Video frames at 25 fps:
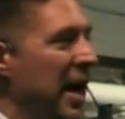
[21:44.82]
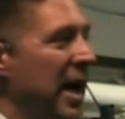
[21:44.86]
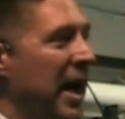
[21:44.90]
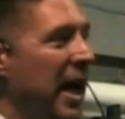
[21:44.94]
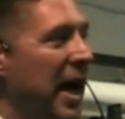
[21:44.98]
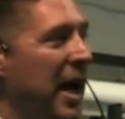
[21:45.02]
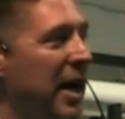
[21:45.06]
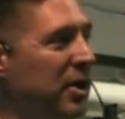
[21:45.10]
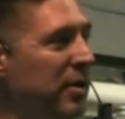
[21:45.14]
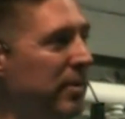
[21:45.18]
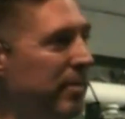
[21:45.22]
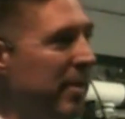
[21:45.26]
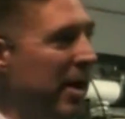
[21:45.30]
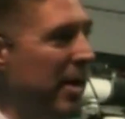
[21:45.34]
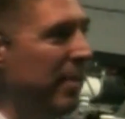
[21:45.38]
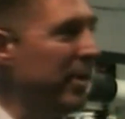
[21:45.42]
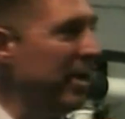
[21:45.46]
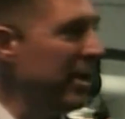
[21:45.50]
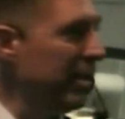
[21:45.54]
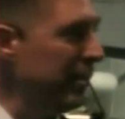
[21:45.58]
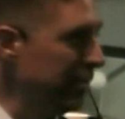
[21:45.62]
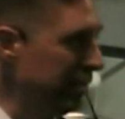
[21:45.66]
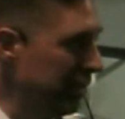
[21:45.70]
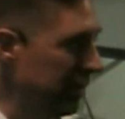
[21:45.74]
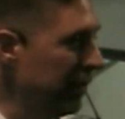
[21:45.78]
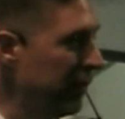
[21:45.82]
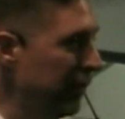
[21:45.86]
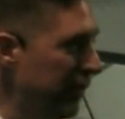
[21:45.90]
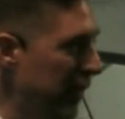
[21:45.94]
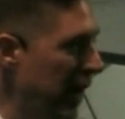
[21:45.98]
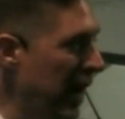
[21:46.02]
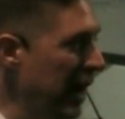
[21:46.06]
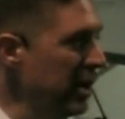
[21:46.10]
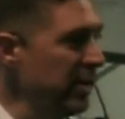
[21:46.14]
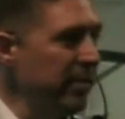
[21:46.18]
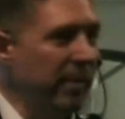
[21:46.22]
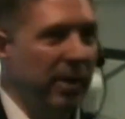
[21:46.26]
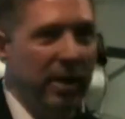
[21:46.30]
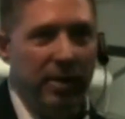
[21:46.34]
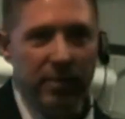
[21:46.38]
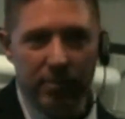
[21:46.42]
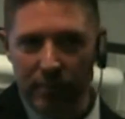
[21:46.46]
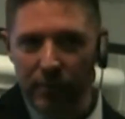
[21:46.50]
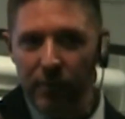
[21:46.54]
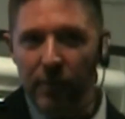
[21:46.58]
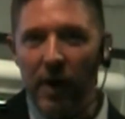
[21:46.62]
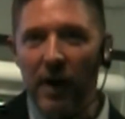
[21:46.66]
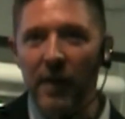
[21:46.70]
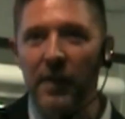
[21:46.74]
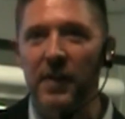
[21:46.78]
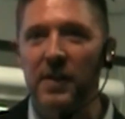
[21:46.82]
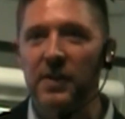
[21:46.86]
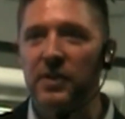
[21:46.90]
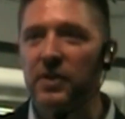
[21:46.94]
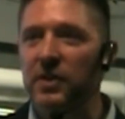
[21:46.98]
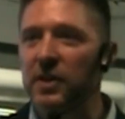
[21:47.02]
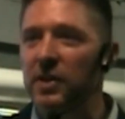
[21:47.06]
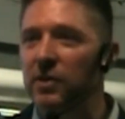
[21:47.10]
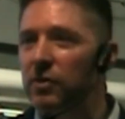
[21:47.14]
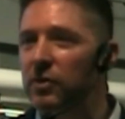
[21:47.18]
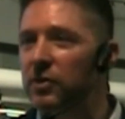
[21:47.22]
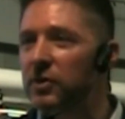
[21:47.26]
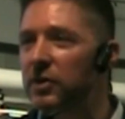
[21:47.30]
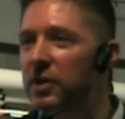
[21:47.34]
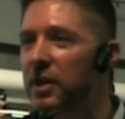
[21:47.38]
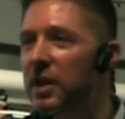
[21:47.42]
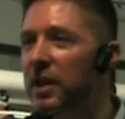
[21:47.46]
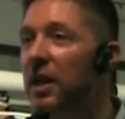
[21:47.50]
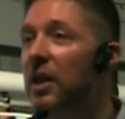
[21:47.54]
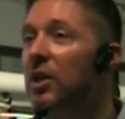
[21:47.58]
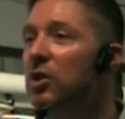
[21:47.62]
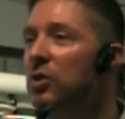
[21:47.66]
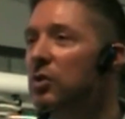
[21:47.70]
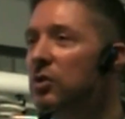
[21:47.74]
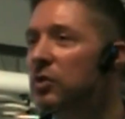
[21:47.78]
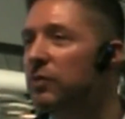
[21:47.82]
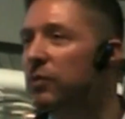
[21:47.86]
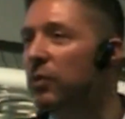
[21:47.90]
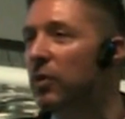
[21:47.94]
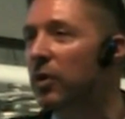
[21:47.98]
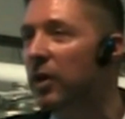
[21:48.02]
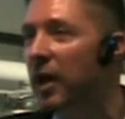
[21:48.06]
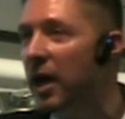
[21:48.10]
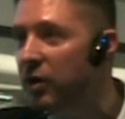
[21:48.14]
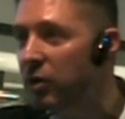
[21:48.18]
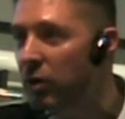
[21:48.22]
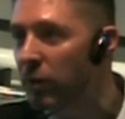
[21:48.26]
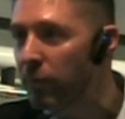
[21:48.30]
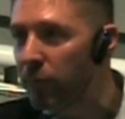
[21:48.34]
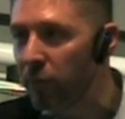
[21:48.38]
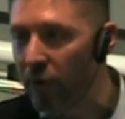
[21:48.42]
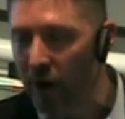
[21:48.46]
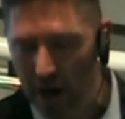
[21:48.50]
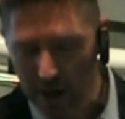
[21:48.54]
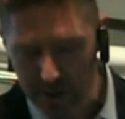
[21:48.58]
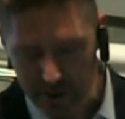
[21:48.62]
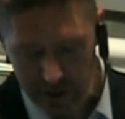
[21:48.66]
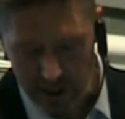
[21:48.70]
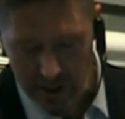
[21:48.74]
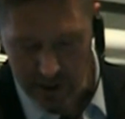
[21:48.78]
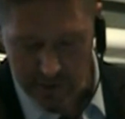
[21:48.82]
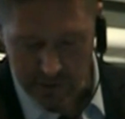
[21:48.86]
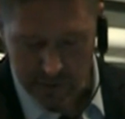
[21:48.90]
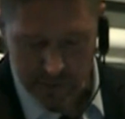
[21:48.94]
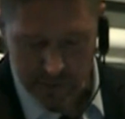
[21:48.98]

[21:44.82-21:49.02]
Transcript: and you may find this interesting and useful on your projects,